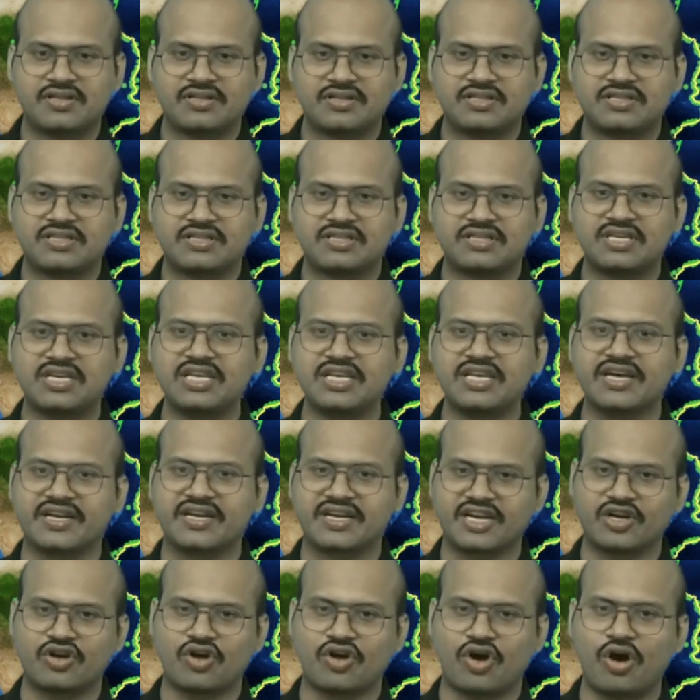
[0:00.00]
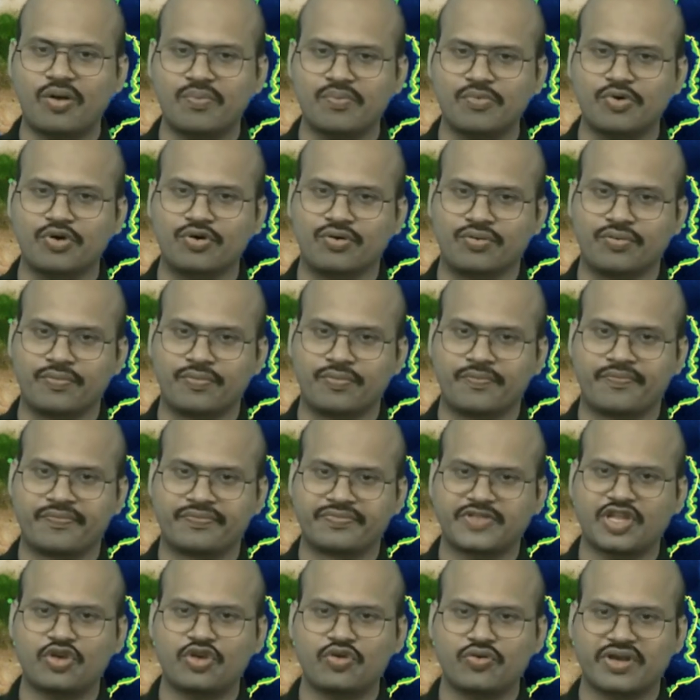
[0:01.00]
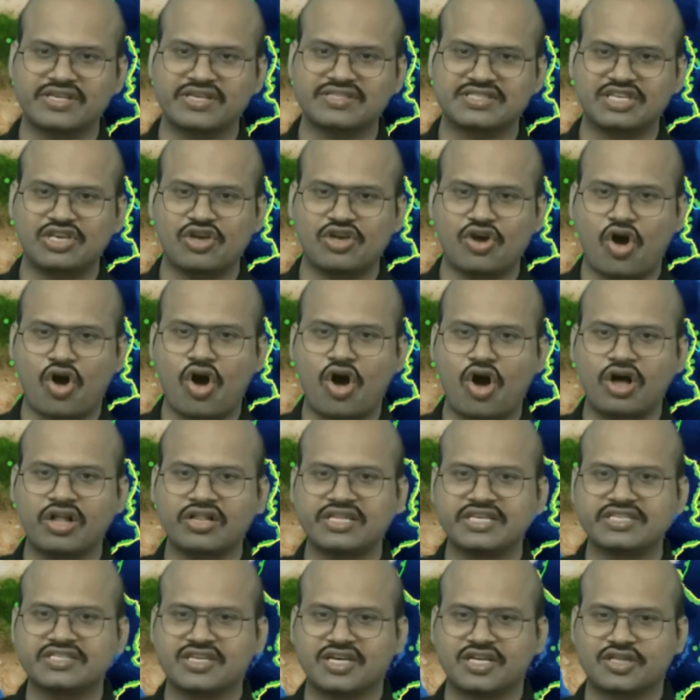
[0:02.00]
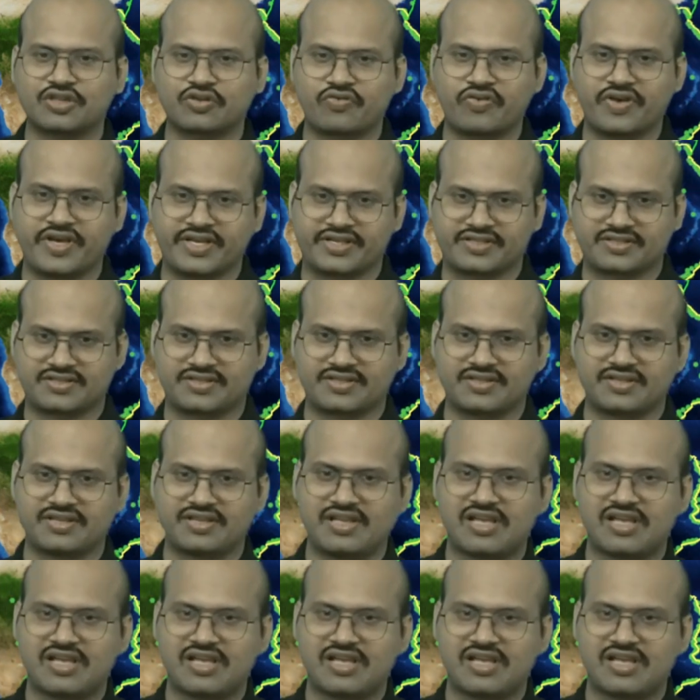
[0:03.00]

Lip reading: 300 or more. Now you can see all these earthquakes